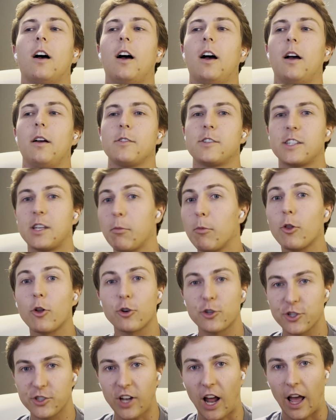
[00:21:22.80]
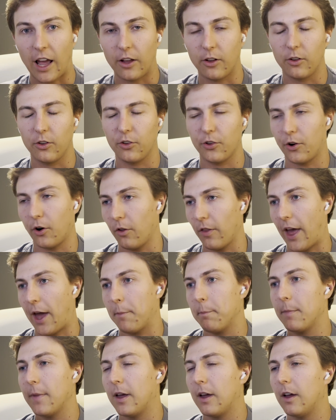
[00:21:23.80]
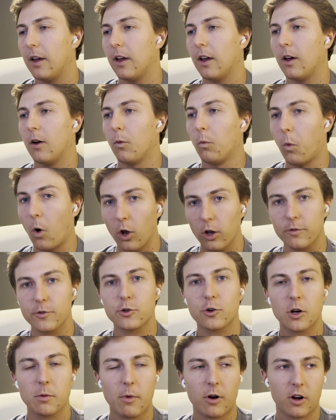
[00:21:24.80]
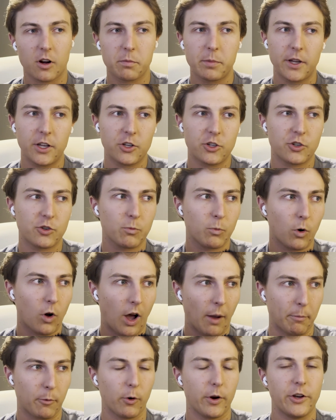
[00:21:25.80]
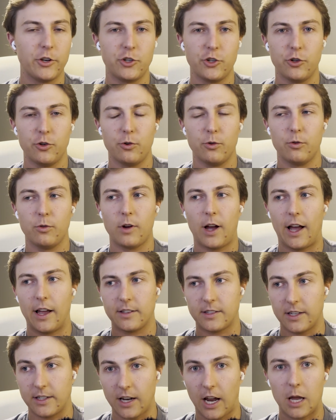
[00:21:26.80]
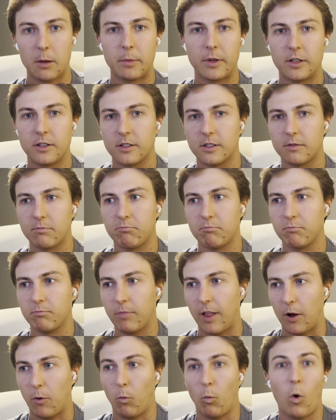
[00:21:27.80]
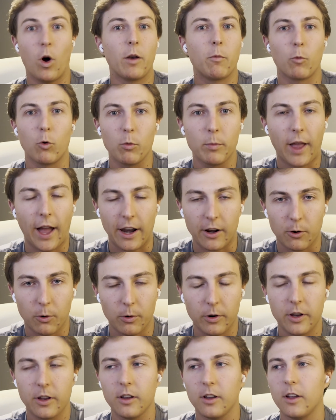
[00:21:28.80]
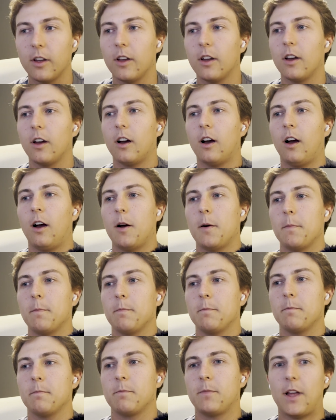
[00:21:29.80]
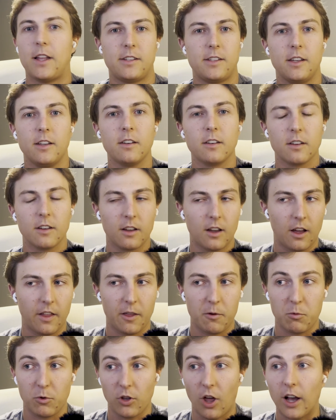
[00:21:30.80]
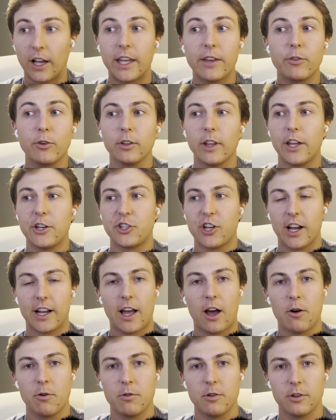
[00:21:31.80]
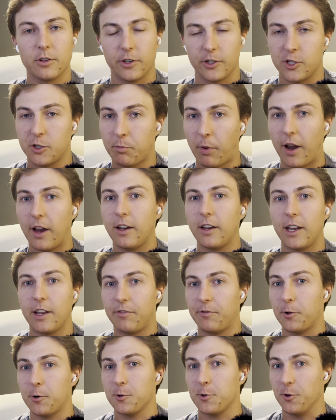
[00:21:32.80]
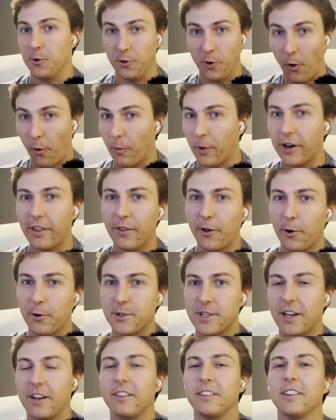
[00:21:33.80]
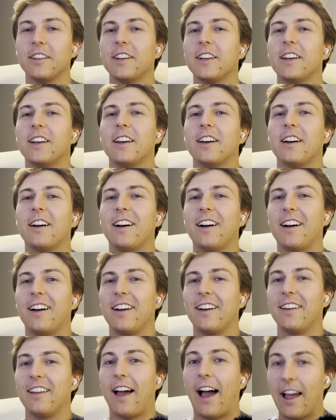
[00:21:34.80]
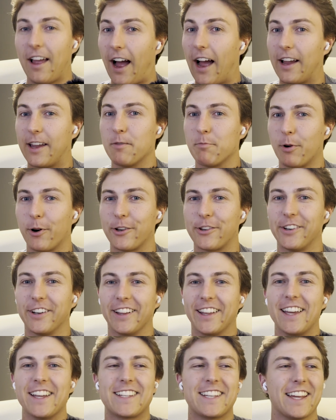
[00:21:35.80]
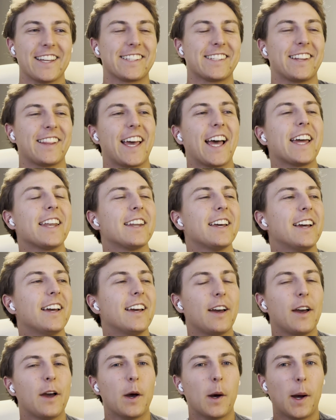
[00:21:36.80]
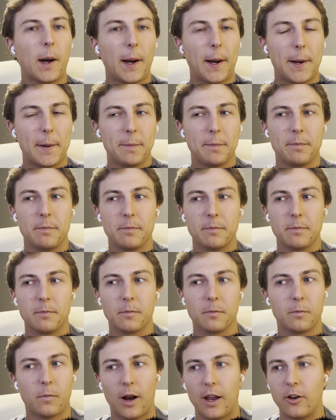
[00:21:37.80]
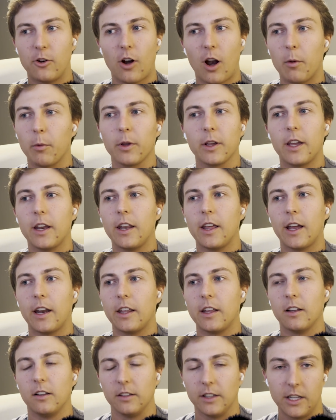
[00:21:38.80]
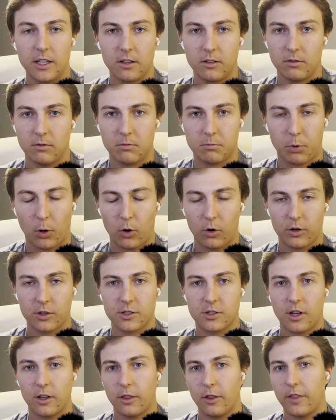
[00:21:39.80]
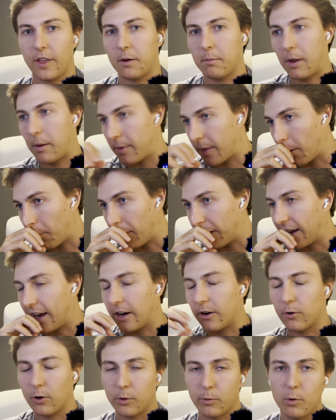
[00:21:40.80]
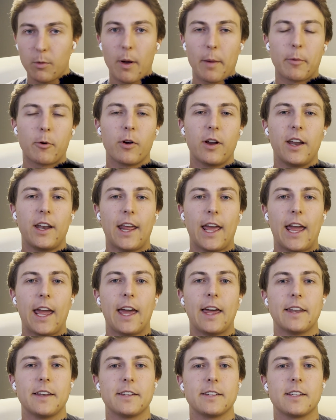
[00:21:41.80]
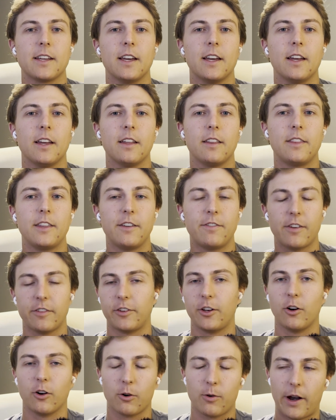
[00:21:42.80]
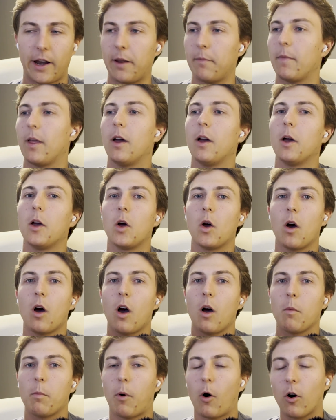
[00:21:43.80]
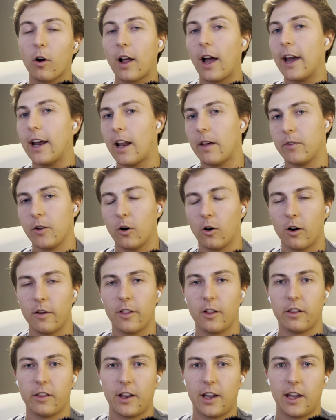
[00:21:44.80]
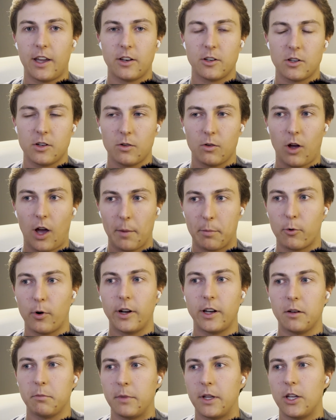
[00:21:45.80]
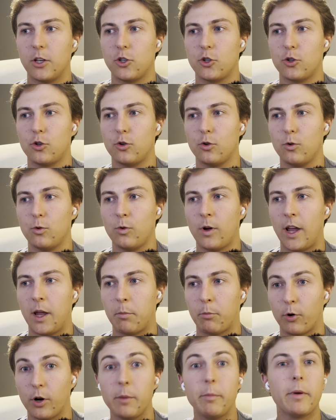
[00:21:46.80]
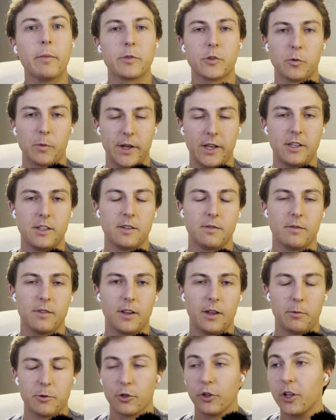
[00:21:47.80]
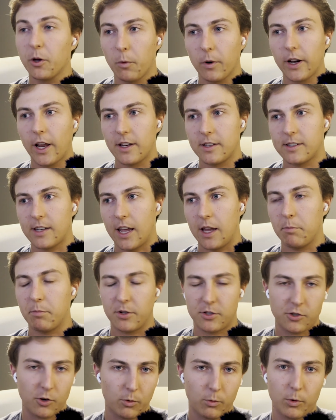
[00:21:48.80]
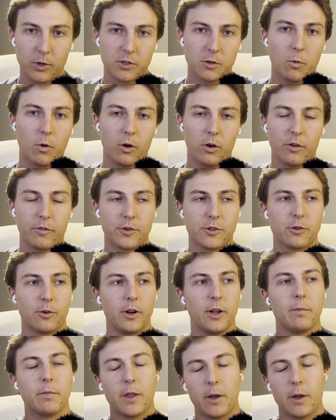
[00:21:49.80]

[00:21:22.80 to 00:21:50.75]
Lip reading: Similar style and all that. Waldorf Astoria Monarch Beach will upgrade you as a diamond, like one room category. That's it. They will not give you late checkout, despite if there's no one in the hotel. I can personally attest to that. Right, you're not really getting any elite perks other than maybe that one category room upgrade and the $50 credit. Park Hyatt Aviara, on the other hand, upgraded me to a premium suite. It was only a one-night stay, but so was the Waldorf Astoria.